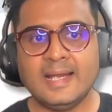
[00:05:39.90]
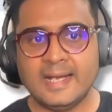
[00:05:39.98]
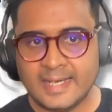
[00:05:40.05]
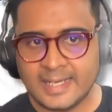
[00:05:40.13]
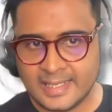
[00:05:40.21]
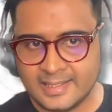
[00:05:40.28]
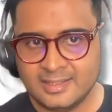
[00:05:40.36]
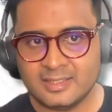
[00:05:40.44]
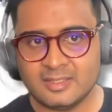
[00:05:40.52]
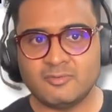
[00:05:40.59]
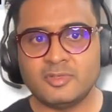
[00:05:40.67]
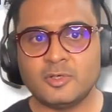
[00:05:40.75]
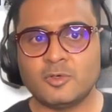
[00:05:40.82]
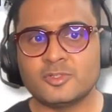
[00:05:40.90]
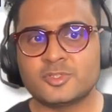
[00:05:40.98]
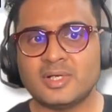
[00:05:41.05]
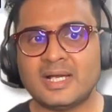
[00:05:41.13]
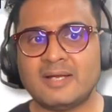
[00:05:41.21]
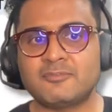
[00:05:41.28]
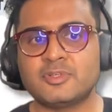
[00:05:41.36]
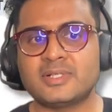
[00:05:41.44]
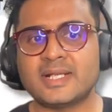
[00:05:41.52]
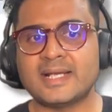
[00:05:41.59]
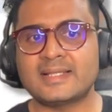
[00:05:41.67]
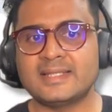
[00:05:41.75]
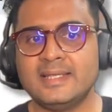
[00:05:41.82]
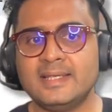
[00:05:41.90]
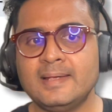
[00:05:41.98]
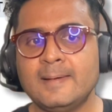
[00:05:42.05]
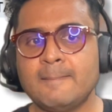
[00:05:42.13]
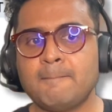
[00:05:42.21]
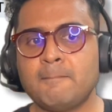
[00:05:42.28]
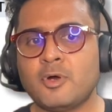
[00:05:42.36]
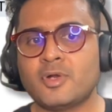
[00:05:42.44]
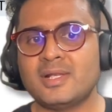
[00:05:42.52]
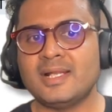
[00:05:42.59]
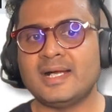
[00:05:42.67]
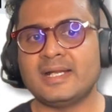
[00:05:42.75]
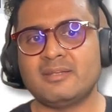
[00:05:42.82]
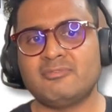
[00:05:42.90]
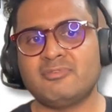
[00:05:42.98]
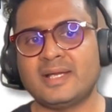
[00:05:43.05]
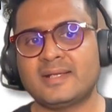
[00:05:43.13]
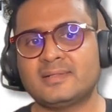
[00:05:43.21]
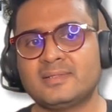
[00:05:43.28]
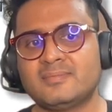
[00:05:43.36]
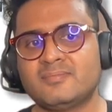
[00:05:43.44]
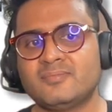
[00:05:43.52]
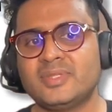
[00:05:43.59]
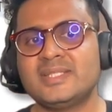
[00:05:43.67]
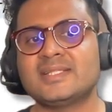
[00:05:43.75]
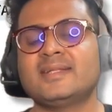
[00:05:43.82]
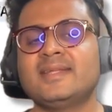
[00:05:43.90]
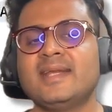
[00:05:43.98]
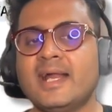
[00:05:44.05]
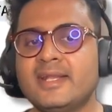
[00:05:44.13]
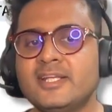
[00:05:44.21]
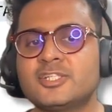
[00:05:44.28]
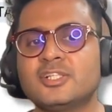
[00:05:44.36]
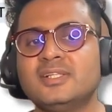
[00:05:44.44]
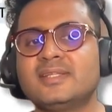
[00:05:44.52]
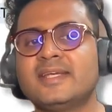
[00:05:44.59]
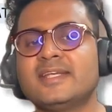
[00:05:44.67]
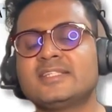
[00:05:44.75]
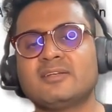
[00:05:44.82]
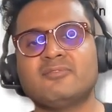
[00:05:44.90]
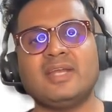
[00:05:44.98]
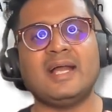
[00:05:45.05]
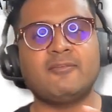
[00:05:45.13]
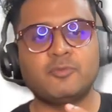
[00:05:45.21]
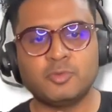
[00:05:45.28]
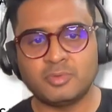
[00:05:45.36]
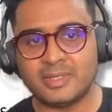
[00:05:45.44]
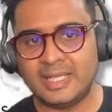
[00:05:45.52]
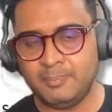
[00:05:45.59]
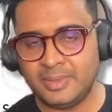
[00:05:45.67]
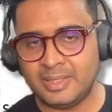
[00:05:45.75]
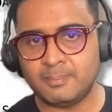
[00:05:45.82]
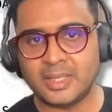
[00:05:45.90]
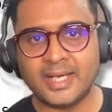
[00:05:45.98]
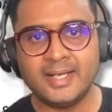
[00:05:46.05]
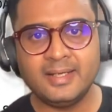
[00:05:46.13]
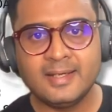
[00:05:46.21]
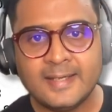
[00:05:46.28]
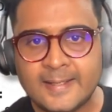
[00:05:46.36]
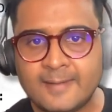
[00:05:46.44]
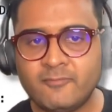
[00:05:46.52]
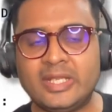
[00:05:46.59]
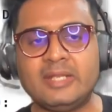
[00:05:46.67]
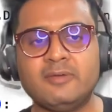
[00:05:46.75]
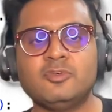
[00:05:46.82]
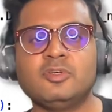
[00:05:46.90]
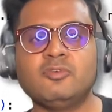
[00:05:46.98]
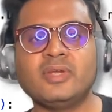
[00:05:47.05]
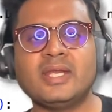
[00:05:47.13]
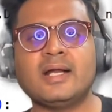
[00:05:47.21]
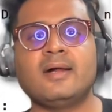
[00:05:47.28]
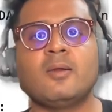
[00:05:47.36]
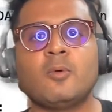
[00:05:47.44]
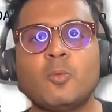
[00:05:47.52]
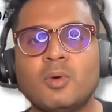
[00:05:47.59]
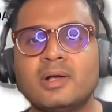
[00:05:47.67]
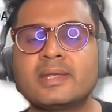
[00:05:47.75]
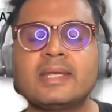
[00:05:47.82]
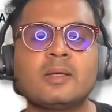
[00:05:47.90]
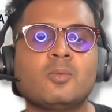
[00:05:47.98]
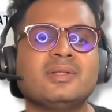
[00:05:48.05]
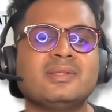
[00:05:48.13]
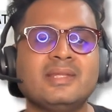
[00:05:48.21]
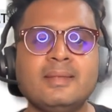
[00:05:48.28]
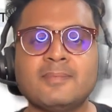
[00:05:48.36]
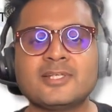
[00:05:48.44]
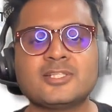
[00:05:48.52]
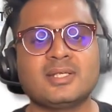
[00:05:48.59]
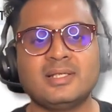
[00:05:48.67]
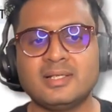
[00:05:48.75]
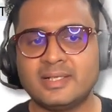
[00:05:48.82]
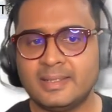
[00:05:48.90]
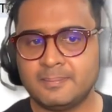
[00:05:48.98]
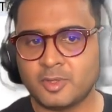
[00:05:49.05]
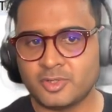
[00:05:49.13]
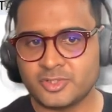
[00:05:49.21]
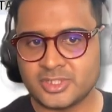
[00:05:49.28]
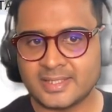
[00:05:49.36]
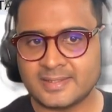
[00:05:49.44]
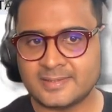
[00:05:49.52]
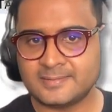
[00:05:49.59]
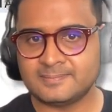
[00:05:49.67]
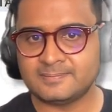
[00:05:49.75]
and we also have to track the model artifact. These are the additional things that we have to keep in mind whenever we are working with the machine learning project.